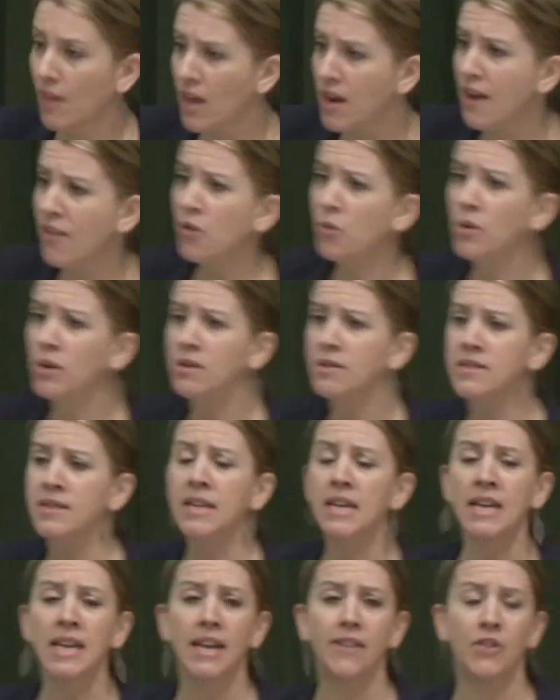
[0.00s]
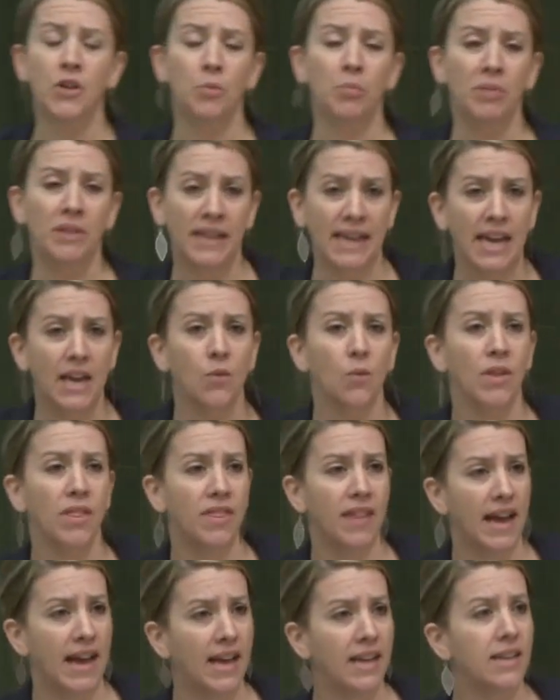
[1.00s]
In other words, if you plant with
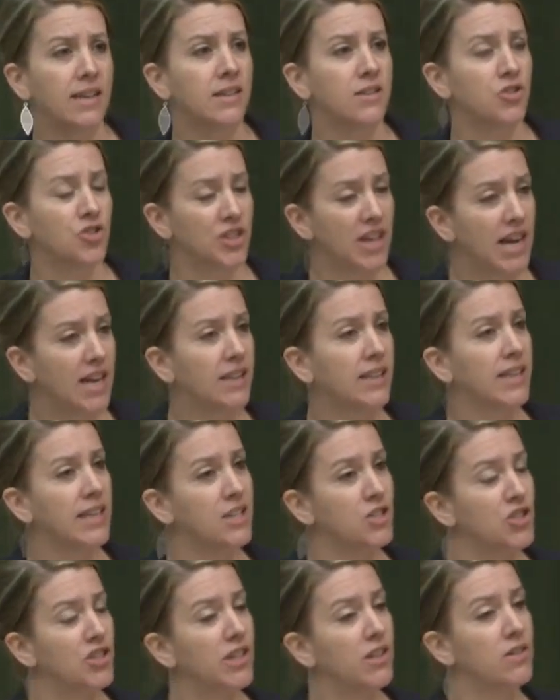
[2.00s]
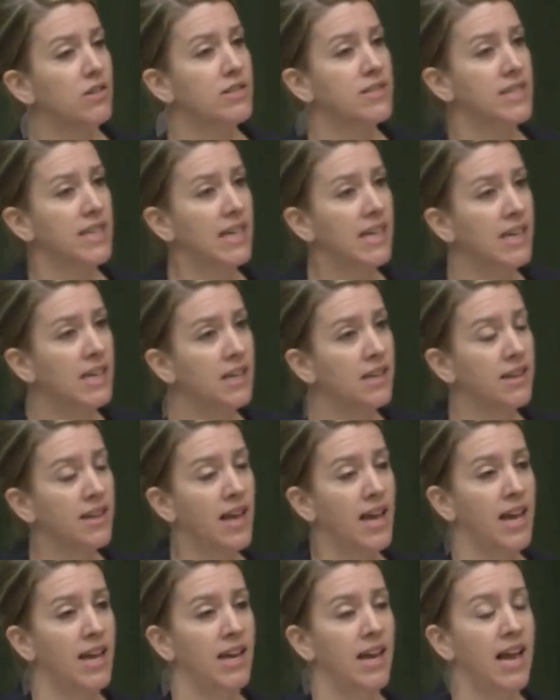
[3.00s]
that genetically engineered seed
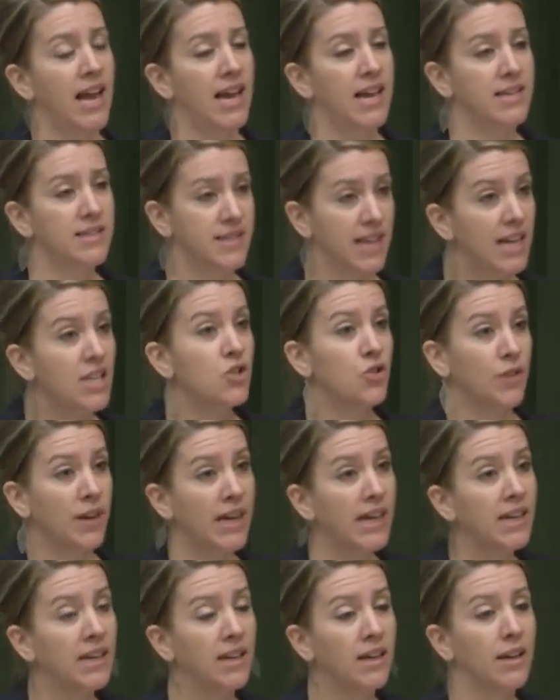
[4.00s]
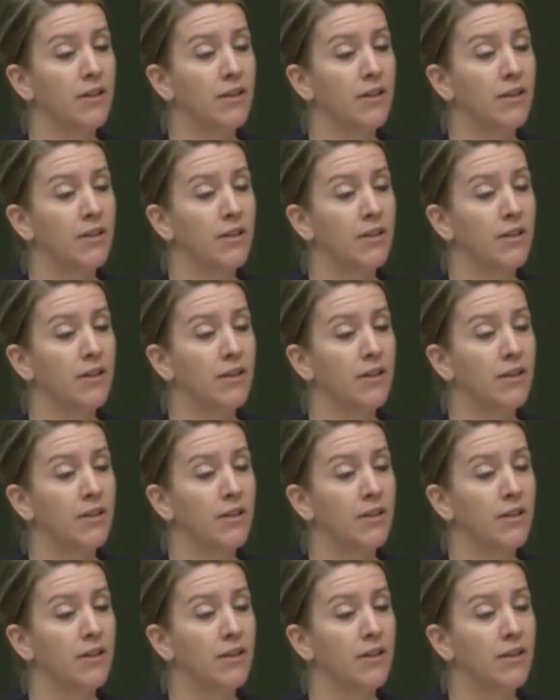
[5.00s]
that has that trait